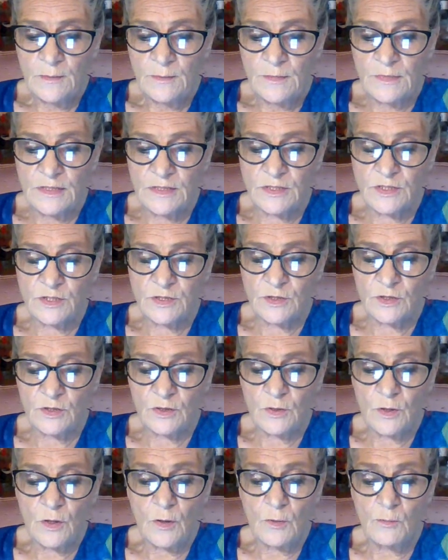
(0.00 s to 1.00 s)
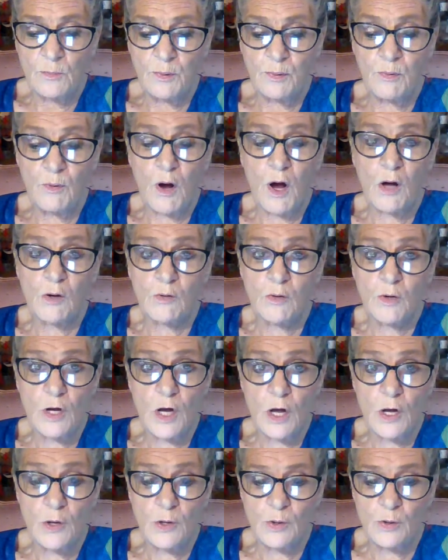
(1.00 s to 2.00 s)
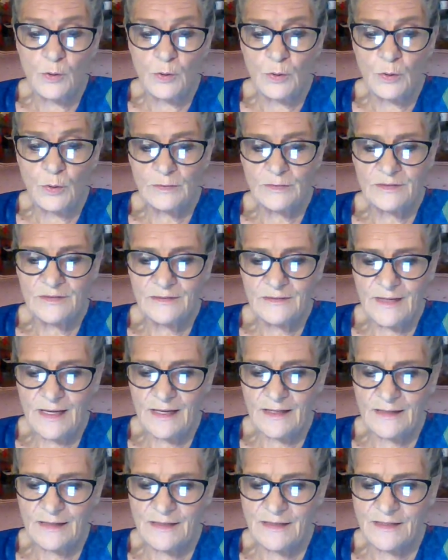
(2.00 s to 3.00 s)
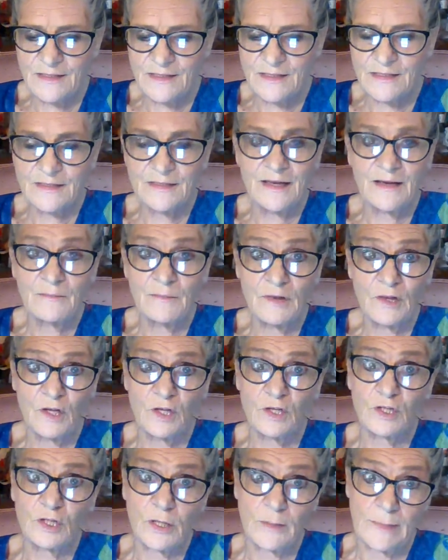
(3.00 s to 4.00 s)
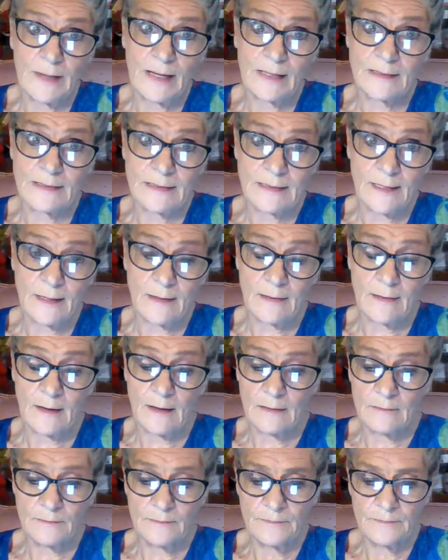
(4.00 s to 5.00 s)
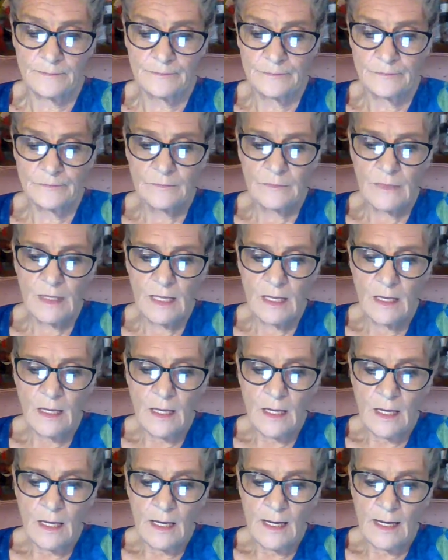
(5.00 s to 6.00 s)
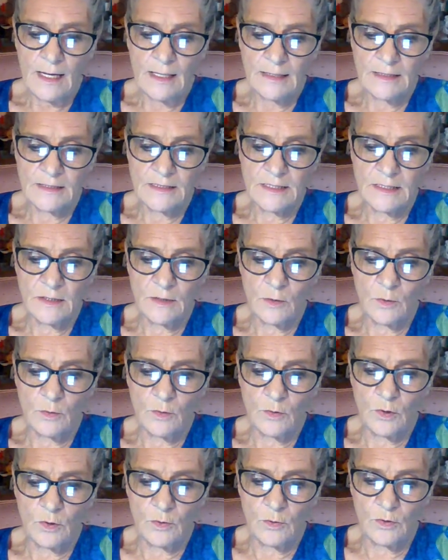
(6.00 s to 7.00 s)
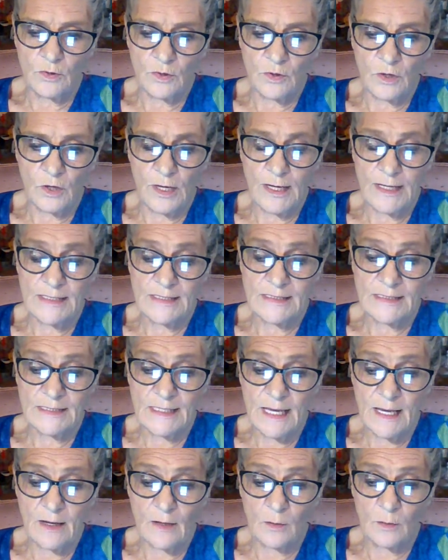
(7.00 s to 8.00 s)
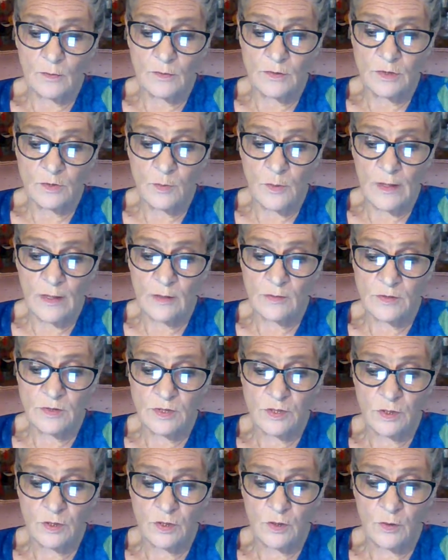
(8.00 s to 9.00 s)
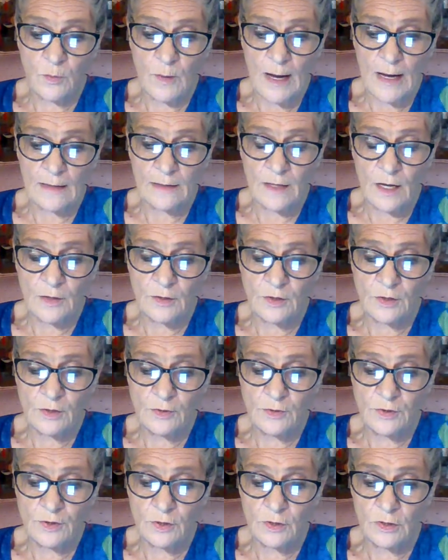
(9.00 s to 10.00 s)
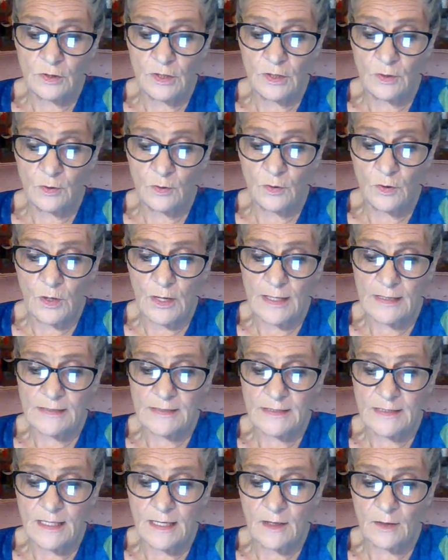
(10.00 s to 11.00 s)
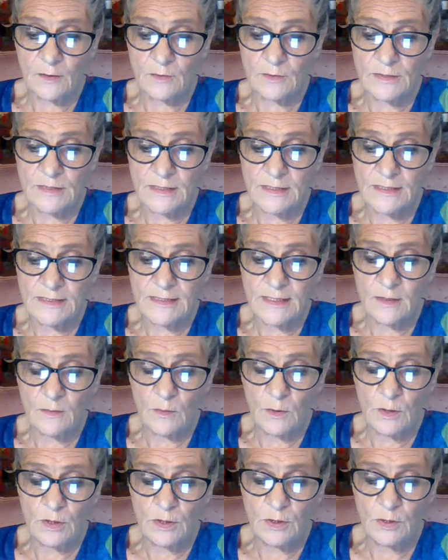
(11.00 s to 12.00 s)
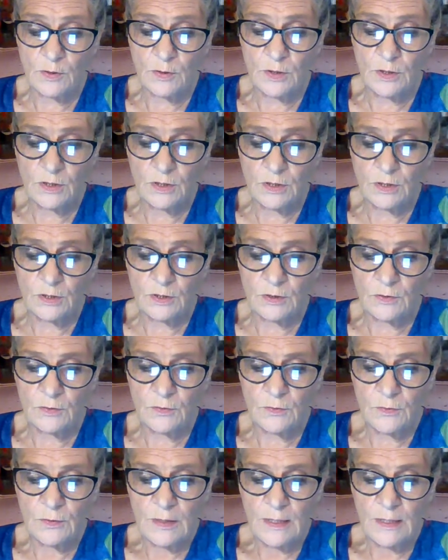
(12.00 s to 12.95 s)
Mr. Poirot and his, I've looked up how to say that, and his little gray sails. Well, sir, why not use your little gray sails and see what you can do?